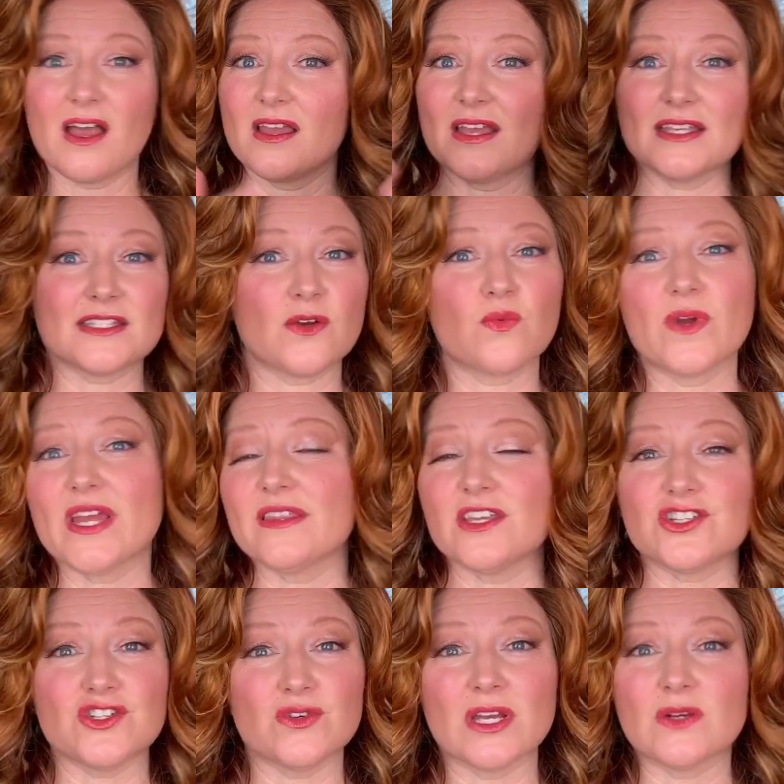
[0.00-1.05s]
it's a wig
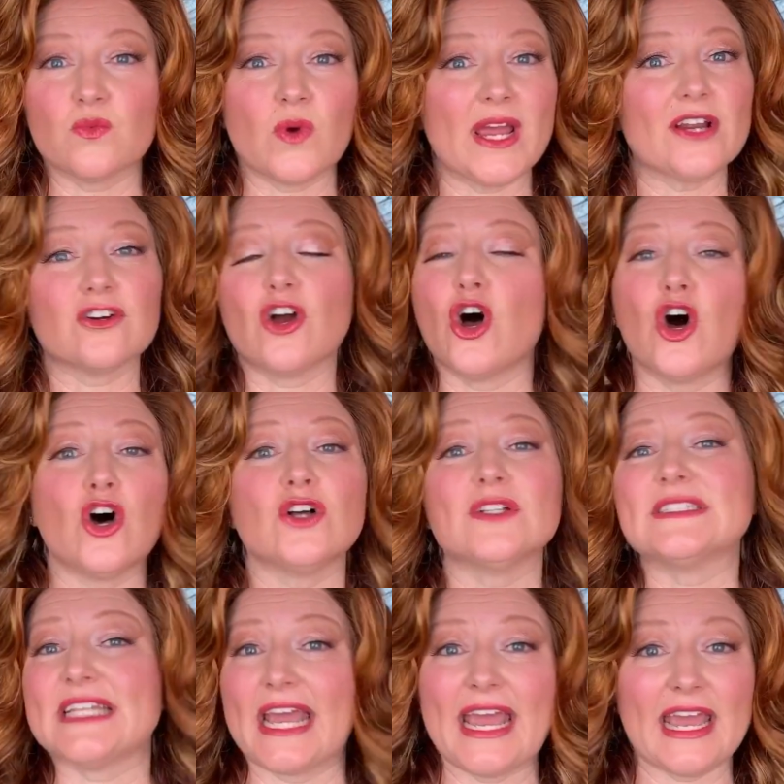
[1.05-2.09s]
that you can wear all
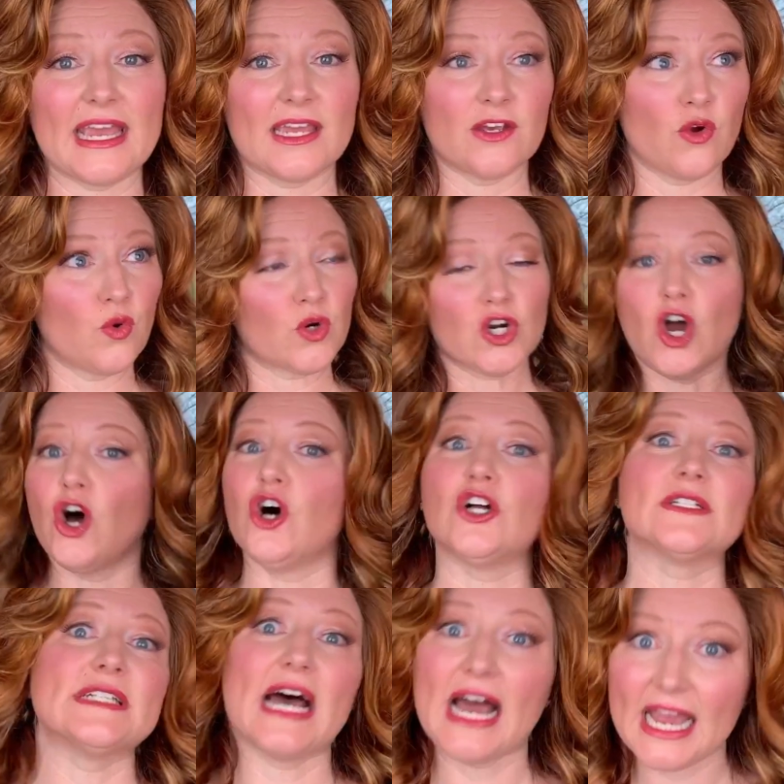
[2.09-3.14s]
day or
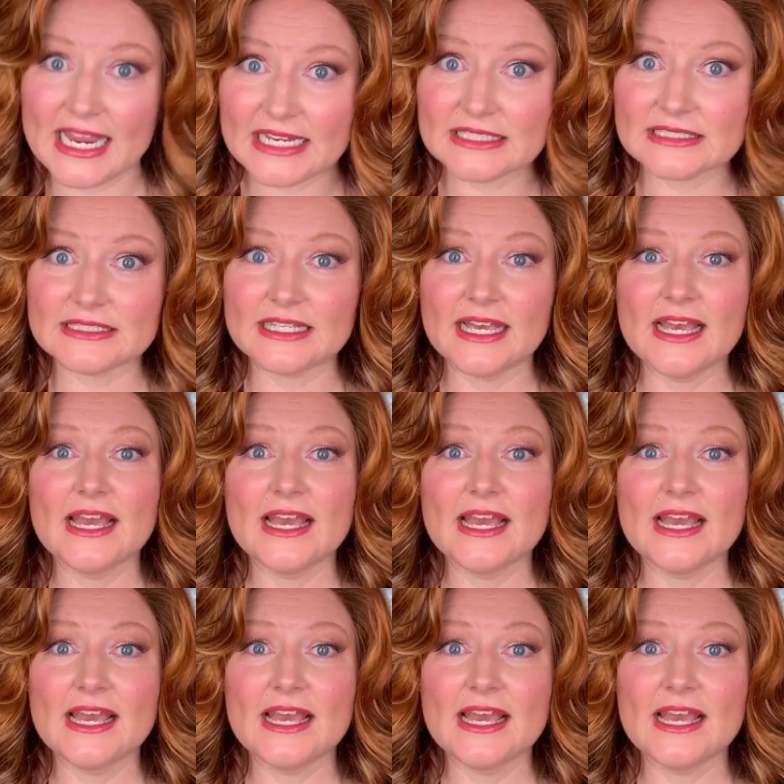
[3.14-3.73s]
all night